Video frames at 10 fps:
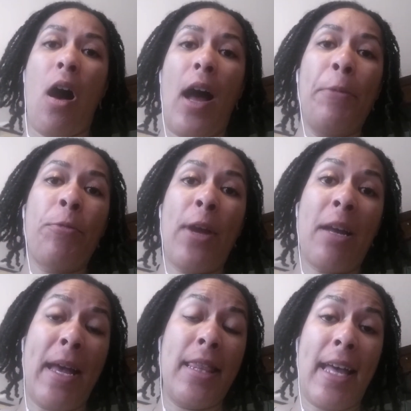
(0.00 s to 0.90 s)
I would
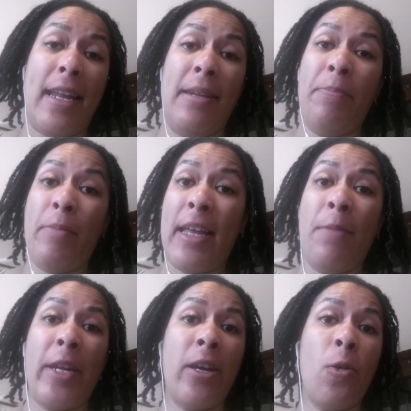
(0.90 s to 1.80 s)
recommend that
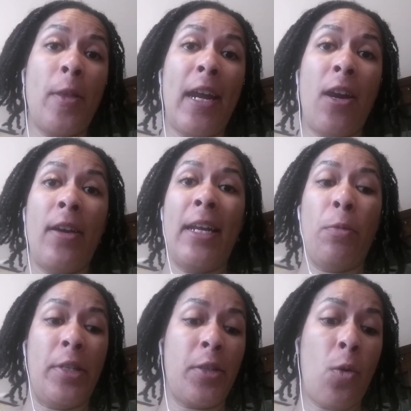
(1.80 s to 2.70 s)
anybody go there. It
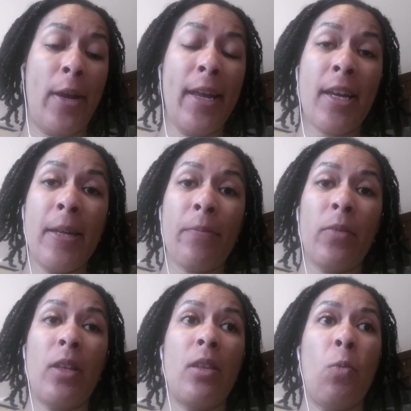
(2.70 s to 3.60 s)
was quick.
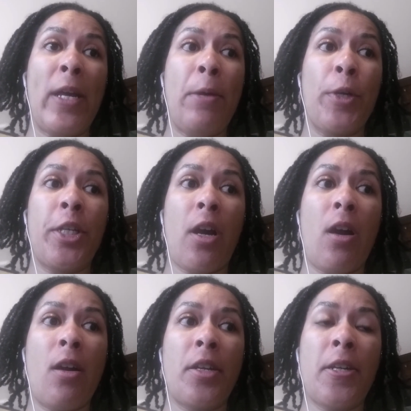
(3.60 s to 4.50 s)
We were
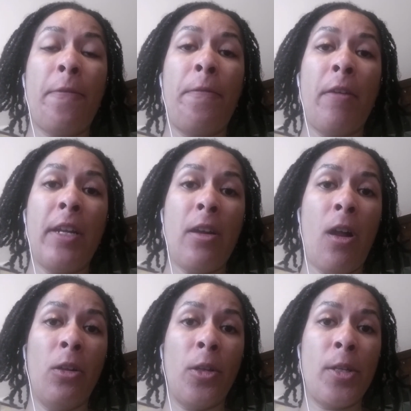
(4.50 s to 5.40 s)
charged
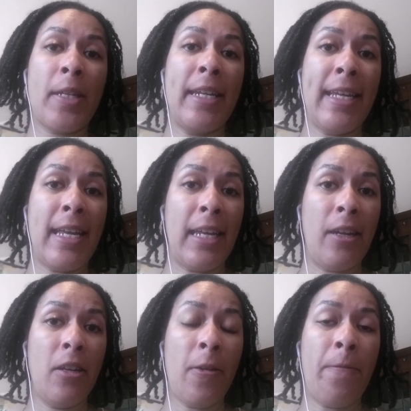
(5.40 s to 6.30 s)
$50
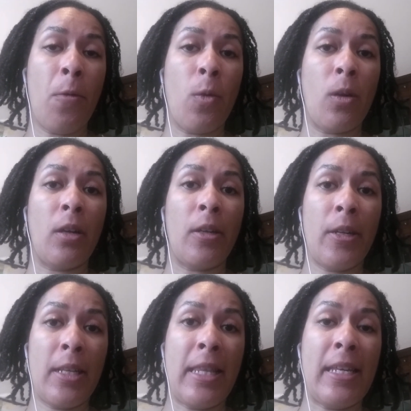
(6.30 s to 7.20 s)
Canadian for
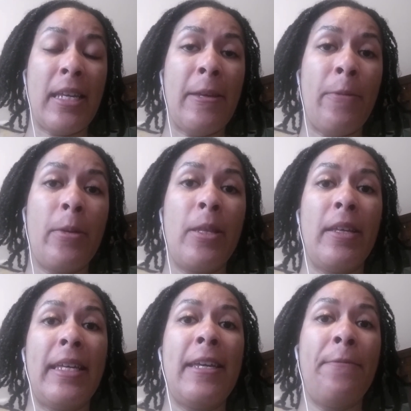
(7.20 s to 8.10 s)
the
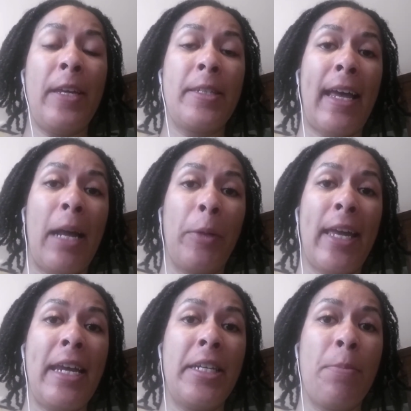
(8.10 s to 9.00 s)
e-visa
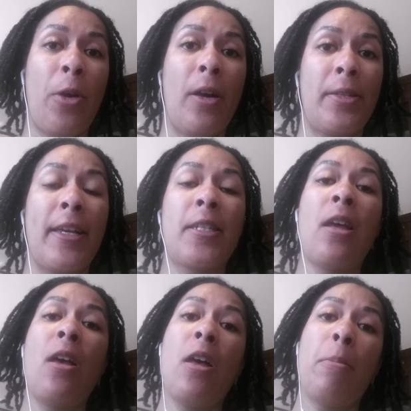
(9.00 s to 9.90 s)
application process,
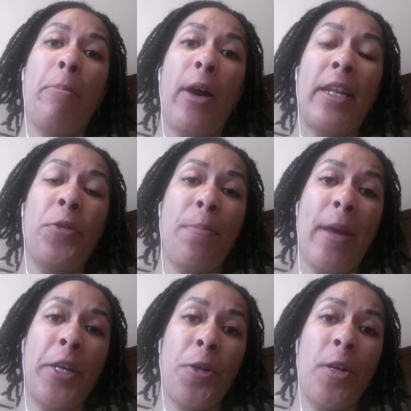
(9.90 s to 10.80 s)
but you should
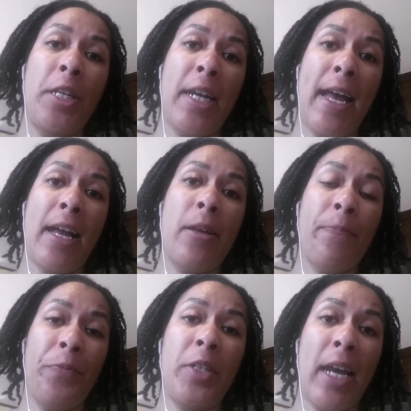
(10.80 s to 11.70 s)
make sure to check
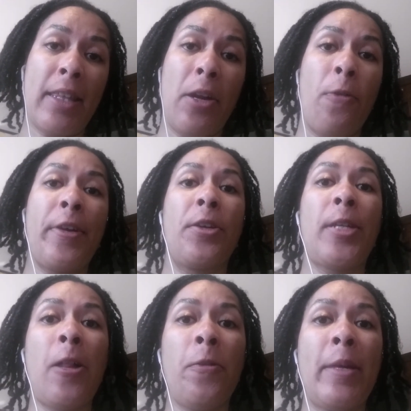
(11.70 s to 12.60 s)
that out for
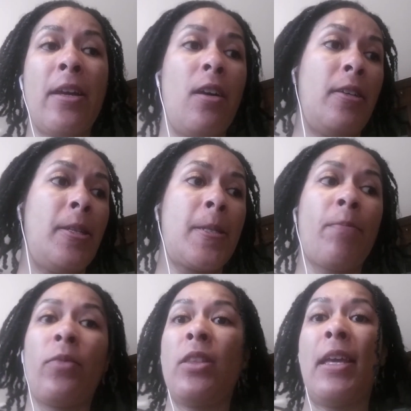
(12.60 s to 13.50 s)
yourself because
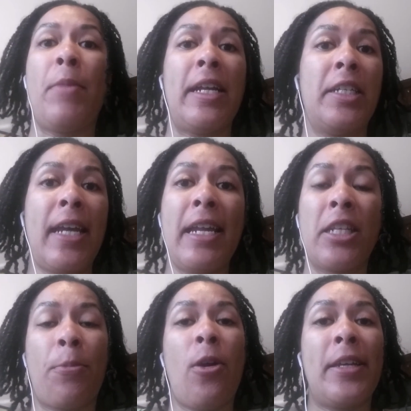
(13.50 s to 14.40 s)
they might change
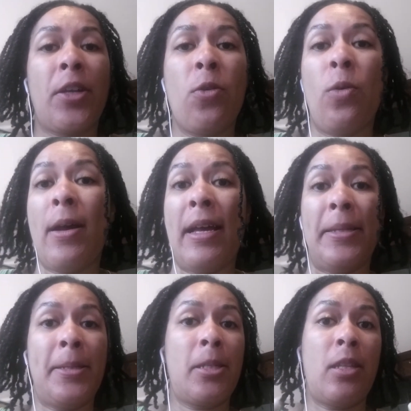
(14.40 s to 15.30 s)
the price
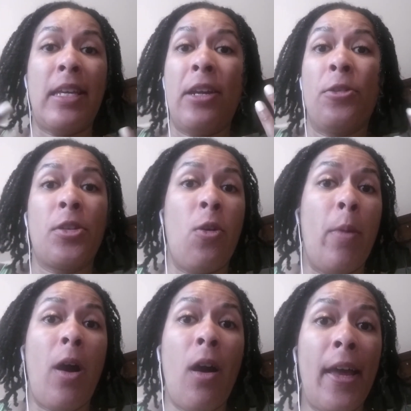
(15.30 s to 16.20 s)
as the years go
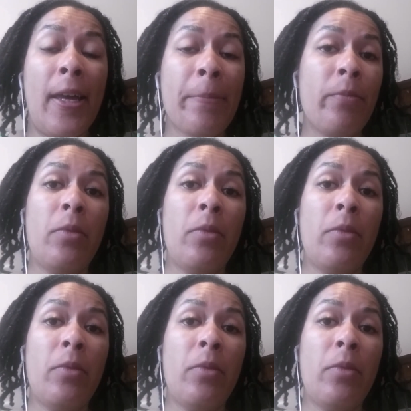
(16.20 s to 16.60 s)
by.